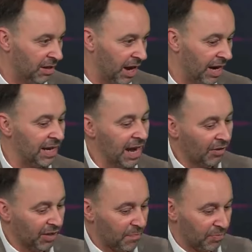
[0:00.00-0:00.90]
and
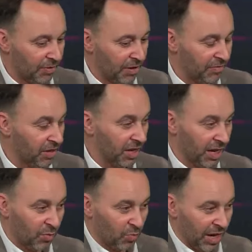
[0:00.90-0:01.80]
now they prove that they
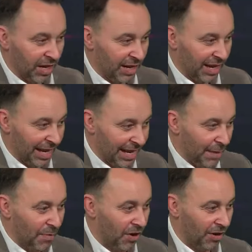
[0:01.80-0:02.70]
can win in
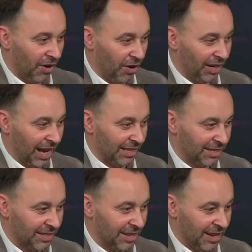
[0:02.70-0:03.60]
Labour
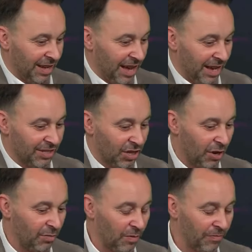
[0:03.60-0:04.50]
heartlands. And
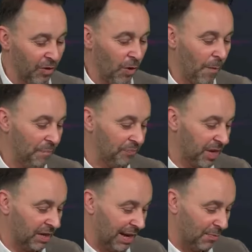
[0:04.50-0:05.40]
so for
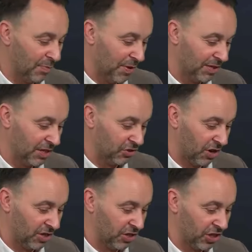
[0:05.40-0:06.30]
Labour Party
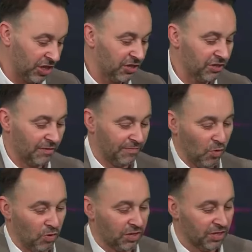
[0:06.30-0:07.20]
strategists,
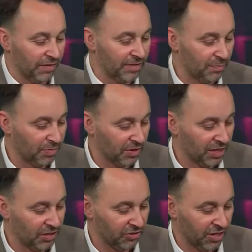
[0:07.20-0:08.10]
for Conservative
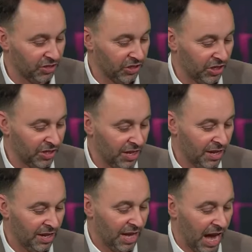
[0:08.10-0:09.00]
Party strategists,
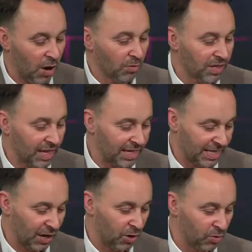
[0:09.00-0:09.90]
how do they
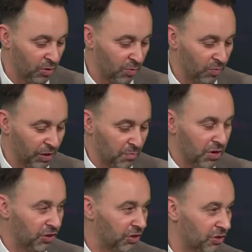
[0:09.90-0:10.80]
deal with the
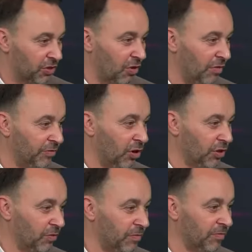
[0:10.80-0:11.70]
emergence of
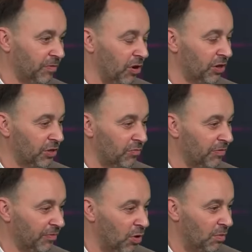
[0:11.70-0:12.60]
Nigel Farage and
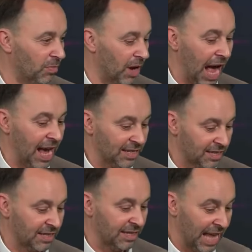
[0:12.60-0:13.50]
Reform
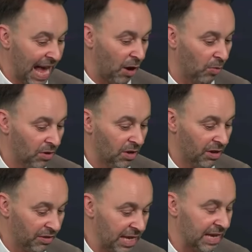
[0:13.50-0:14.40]
as now
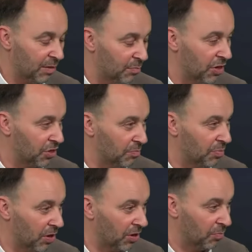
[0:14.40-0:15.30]
the emergent
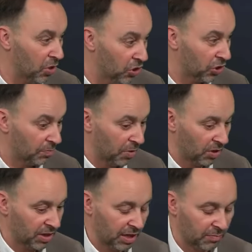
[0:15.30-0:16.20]

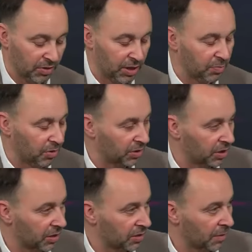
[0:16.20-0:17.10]
party in British politics?